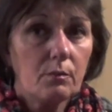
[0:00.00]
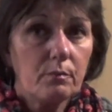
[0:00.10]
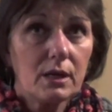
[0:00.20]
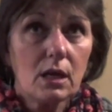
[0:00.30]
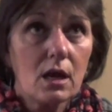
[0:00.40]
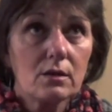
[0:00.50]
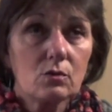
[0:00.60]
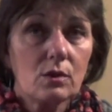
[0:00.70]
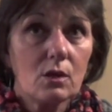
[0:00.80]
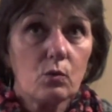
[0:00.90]

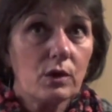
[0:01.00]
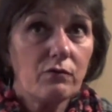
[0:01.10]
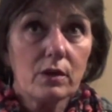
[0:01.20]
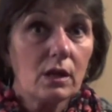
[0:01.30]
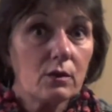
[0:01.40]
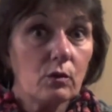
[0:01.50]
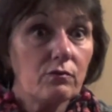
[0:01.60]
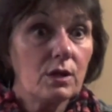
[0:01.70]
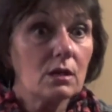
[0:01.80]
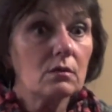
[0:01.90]
because we feel like
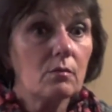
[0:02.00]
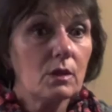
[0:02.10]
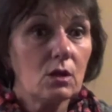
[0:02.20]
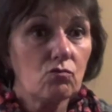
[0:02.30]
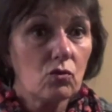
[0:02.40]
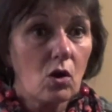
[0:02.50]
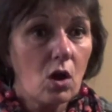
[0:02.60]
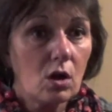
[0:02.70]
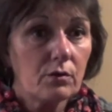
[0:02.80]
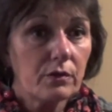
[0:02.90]
we've done something
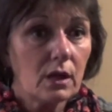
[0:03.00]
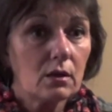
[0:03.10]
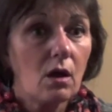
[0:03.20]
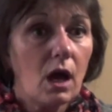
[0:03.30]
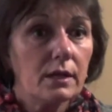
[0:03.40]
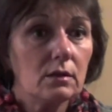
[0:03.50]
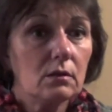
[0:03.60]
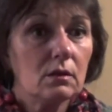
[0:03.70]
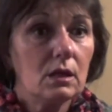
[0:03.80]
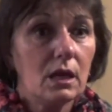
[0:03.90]
wrong, that God
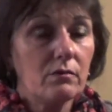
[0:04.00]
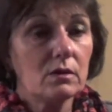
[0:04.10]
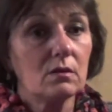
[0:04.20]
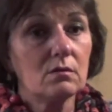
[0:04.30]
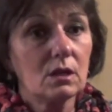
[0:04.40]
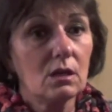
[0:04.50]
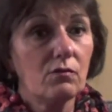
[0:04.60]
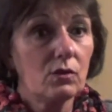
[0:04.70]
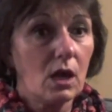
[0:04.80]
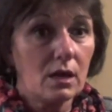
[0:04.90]
gave us this
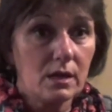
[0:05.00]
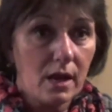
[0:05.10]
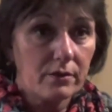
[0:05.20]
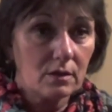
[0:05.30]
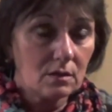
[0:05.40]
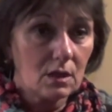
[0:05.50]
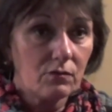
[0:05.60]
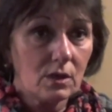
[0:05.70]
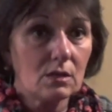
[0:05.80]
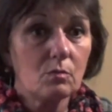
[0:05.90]
gift and now this
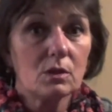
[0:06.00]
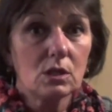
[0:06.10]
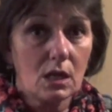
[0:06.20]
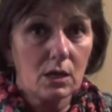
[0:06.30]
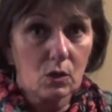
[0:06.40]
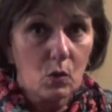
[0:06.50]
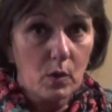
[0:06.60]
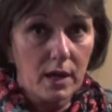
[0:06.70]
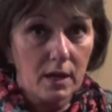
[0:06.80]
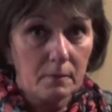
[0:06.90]
gift has been taken
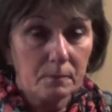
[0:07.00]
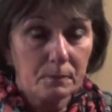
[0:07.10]
away.